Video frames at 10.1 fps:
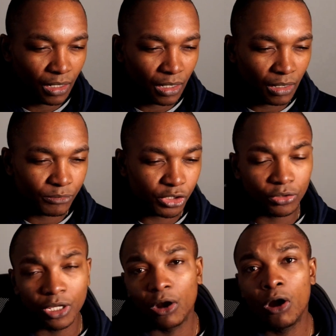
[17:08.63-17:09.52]
So
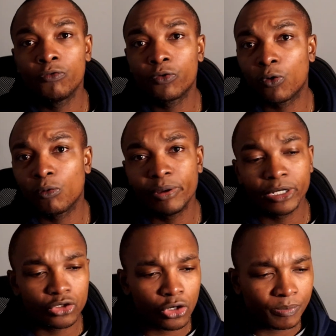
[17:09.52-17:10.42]
yeah, overall better
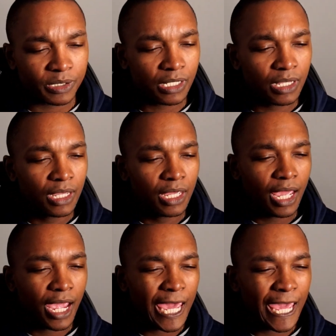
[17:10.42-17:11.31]
drops,
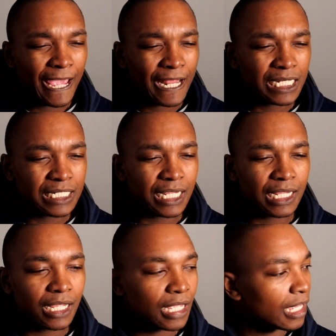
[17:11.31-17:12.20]
and
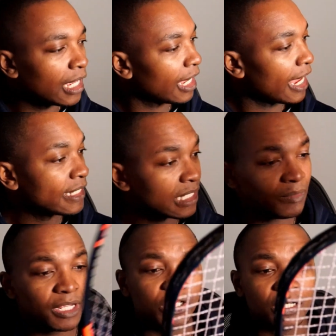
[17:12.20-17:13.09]
as I
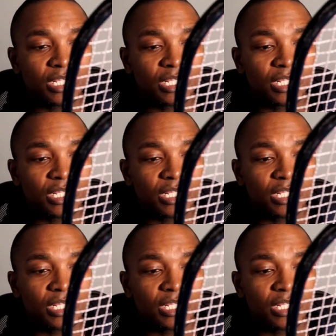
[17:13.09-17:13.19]
mentioned, it's